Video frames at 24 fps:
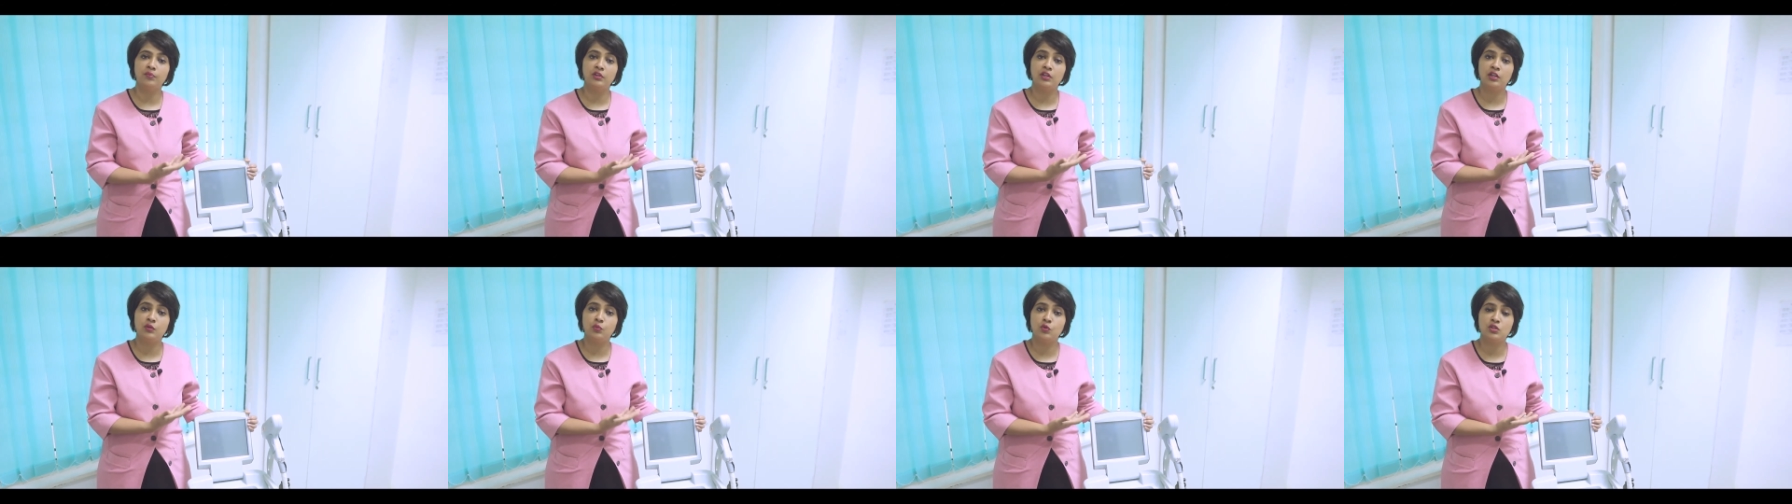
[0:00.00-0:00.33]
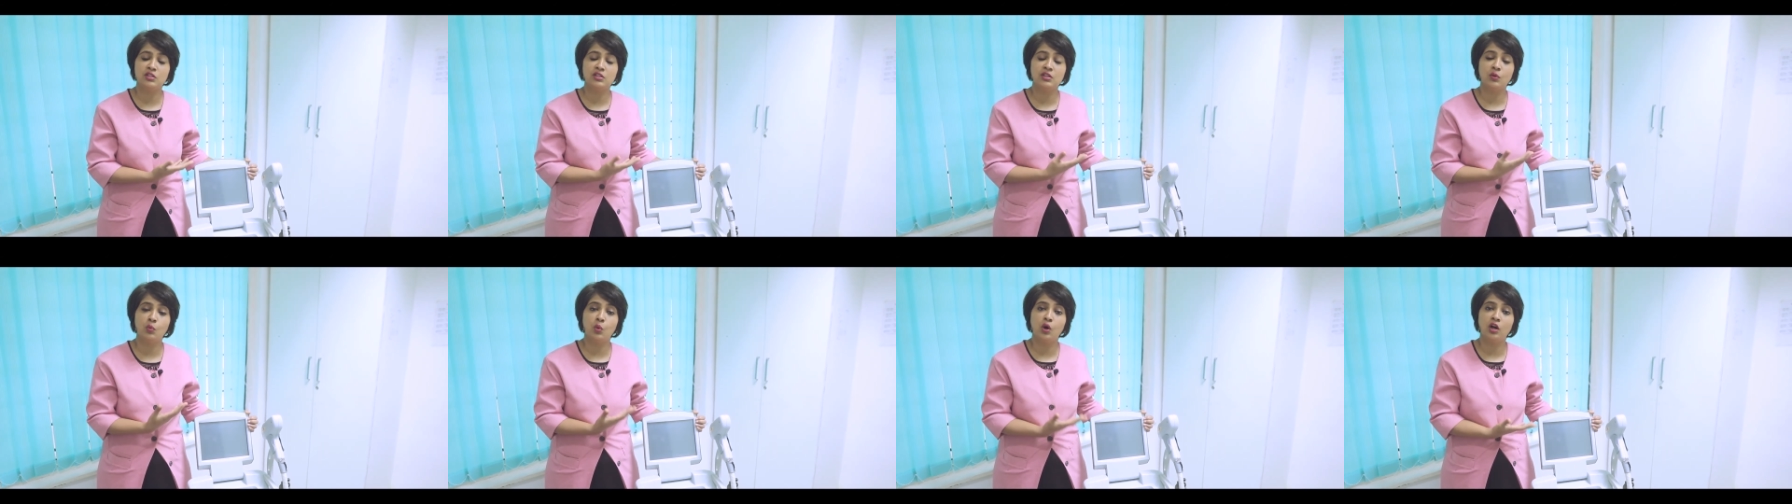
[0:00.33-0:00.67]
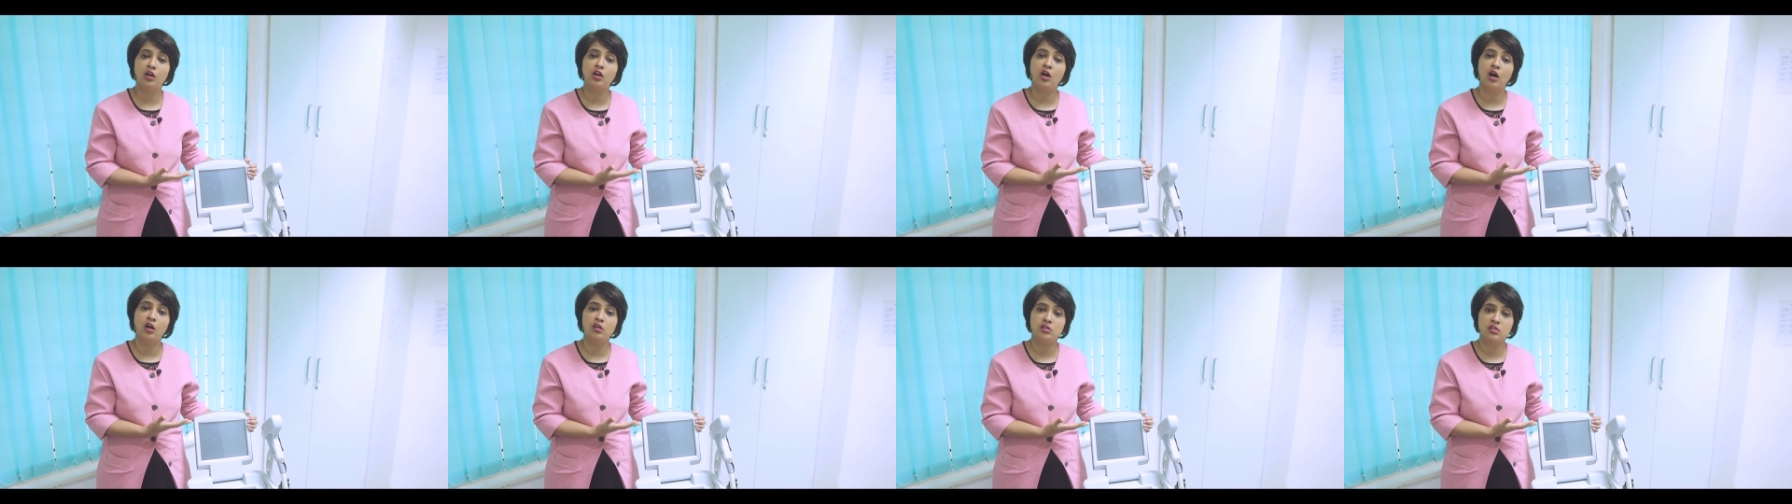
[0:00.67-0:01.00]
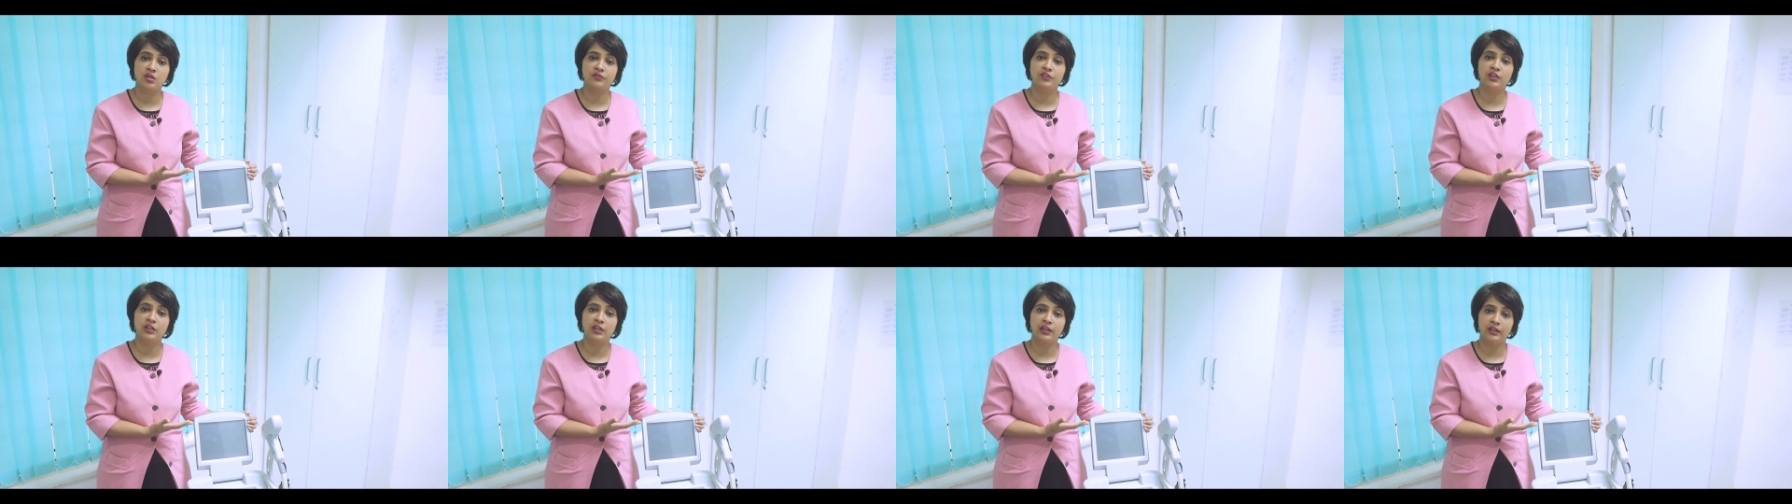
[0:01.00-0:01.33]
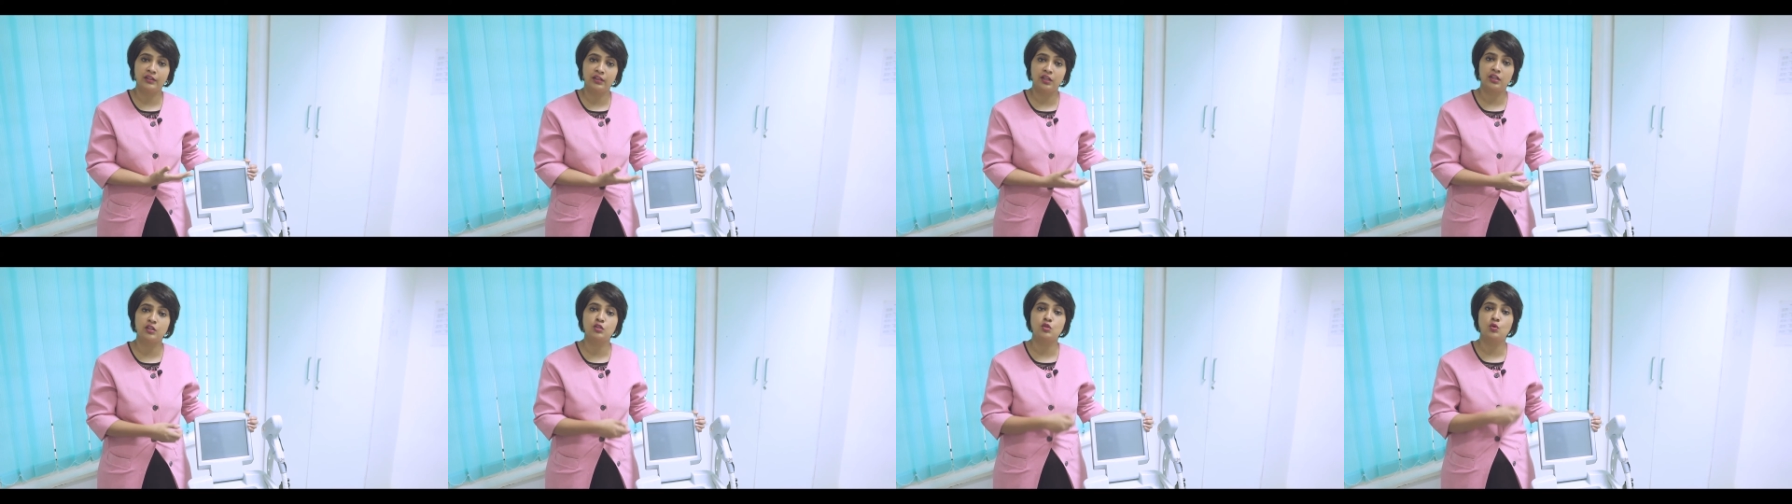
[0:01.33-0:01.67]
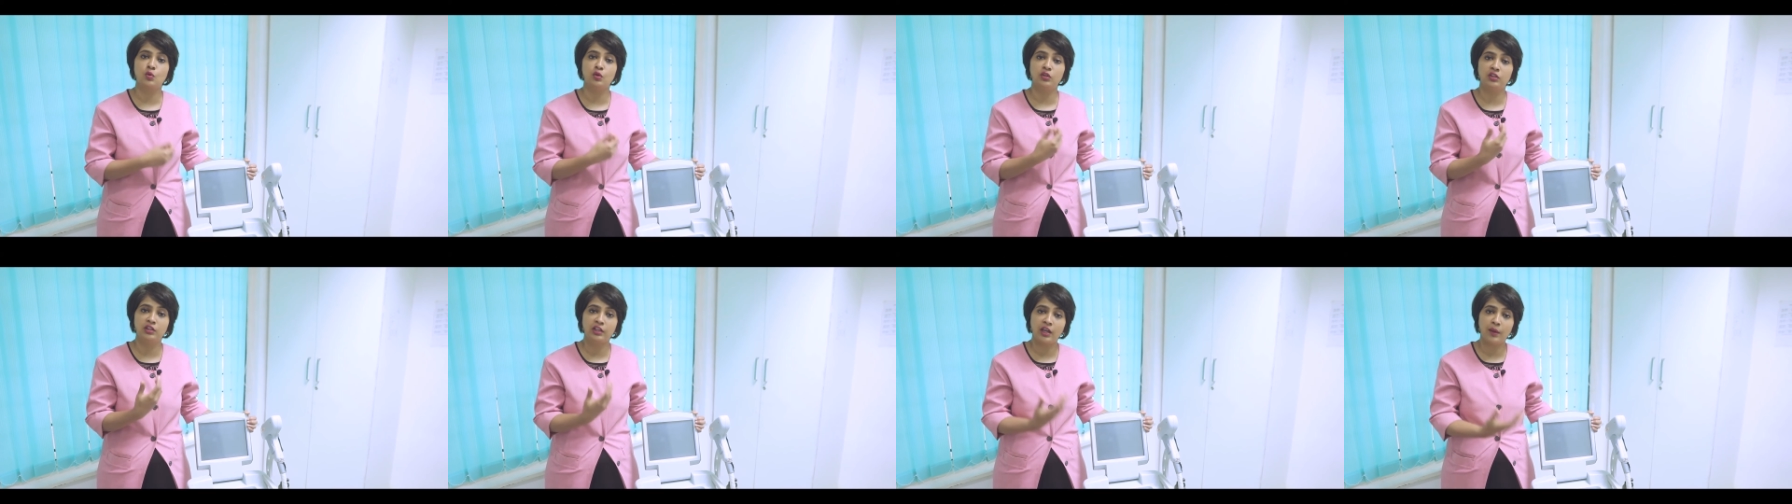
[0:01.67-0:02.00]
it was the workhorse of the clinic. So
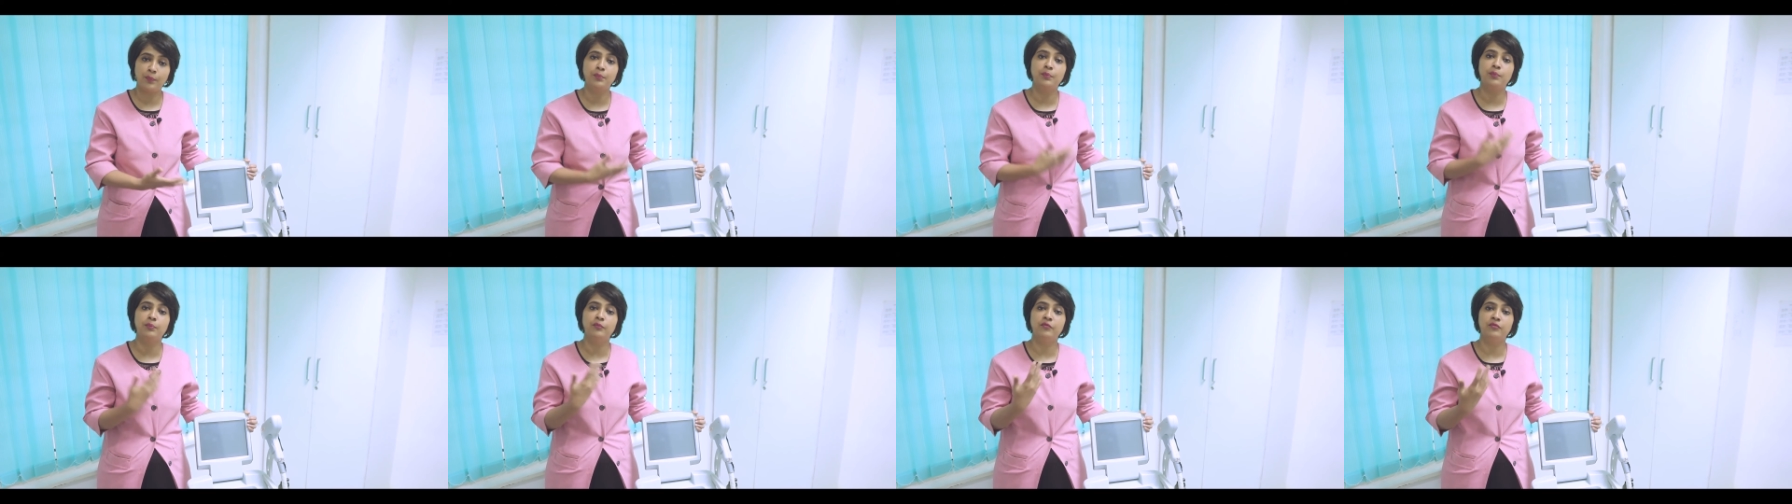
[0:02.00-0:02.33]
it kept